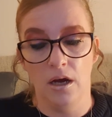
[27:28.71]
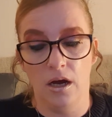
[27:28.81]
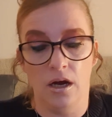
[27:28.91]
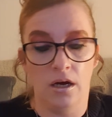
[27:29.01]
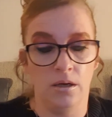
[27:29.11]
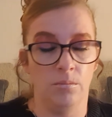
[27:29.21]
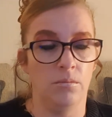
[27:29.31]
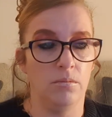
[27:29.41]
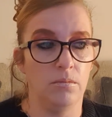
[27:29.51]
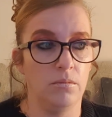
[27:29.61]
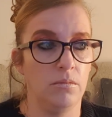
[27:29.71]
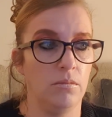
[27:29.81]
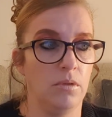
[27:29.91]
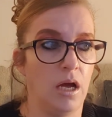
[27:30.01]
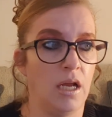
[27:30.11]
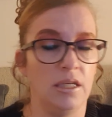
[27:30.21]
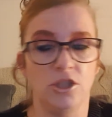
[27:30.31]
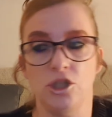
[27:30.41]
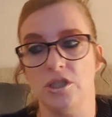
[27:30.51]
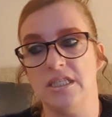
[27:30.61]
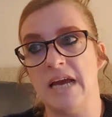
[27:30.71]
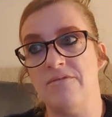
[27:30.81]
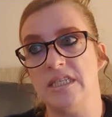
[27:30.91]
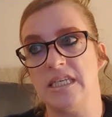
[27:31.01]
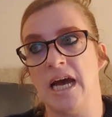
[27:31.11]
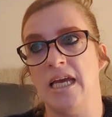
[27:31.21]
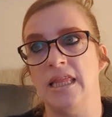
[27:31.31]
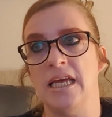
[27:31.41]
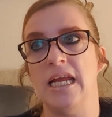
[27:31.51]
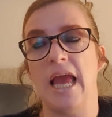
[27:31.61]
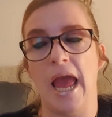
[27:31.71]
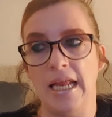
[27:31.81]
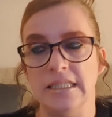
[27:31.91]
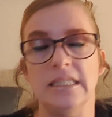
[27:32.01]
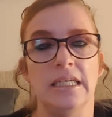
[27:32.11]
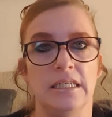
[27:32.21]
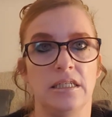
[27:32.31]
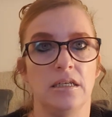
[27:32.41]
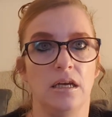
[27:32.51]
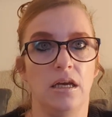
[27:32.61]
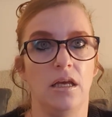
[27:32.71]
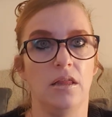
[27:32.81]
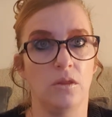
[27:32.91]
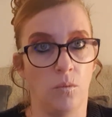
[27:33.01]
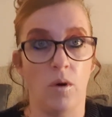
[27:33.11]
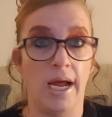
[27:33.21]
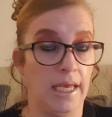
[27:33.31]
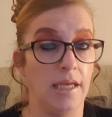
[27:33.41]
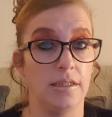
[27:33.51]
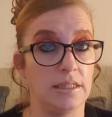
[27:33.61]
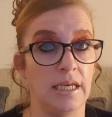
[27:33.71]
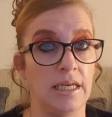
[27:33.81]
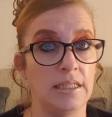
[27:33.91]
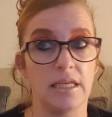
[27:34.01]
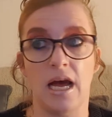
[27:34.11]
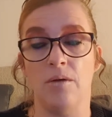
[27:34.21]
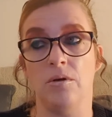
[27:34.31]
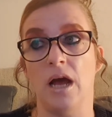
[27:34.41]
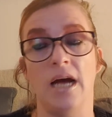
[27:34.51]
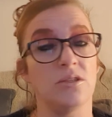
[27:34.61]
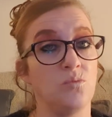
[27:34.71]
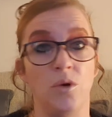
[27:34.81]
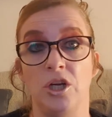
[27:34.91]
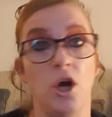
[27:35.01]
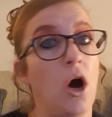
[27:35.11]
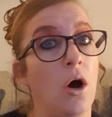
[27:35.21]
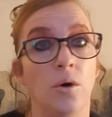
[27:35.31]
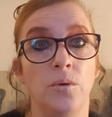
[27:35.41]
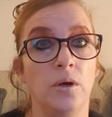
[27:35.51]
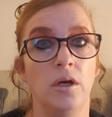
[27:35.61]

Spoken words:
And it's just devastating that it ended the way it did. And as we know,